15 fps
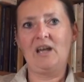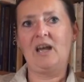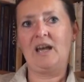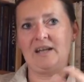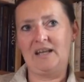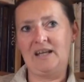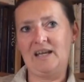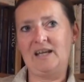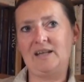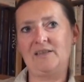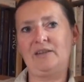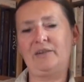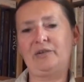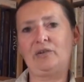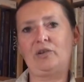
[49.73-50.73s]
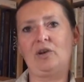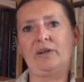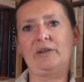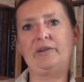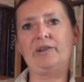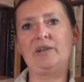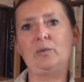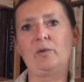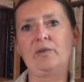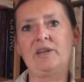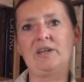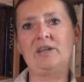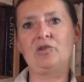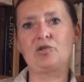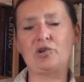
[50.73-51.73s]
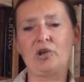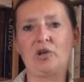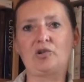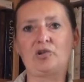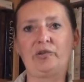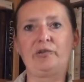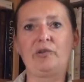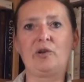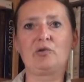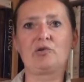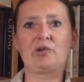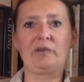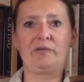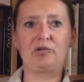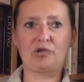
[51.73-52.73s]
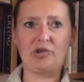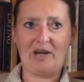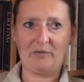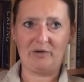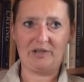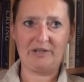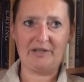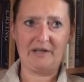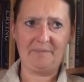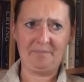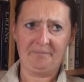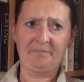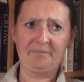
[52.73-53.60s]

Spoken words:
And again, this ties in with the Church's notion of charity